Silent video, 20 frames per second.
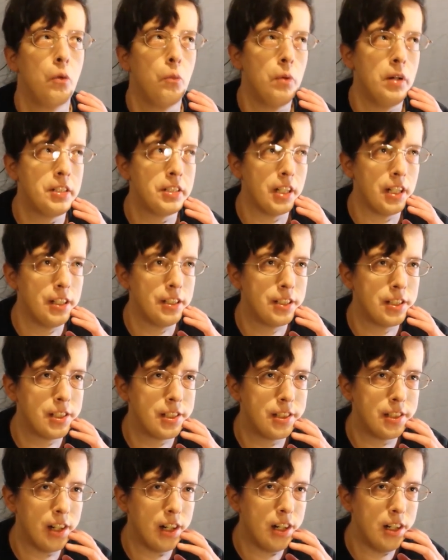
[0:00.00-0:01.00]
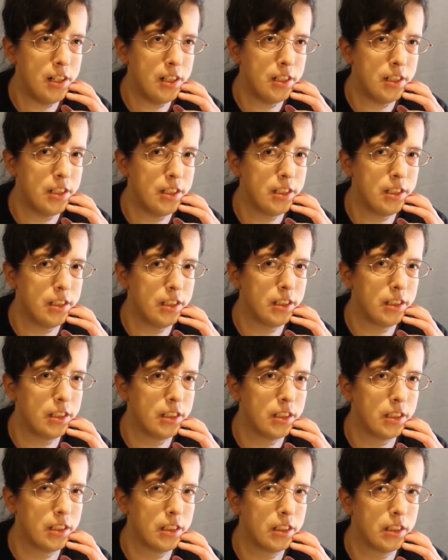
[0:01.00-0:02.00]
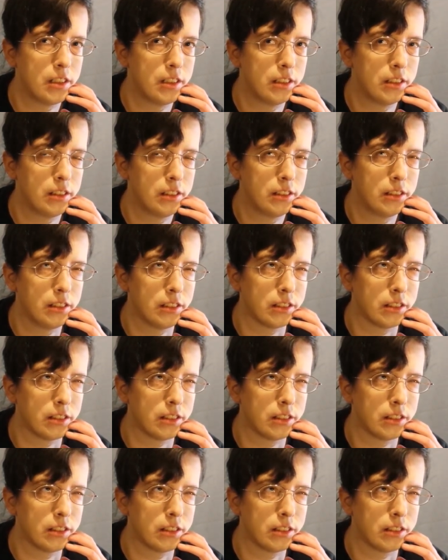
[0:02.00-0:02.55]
which I started uh,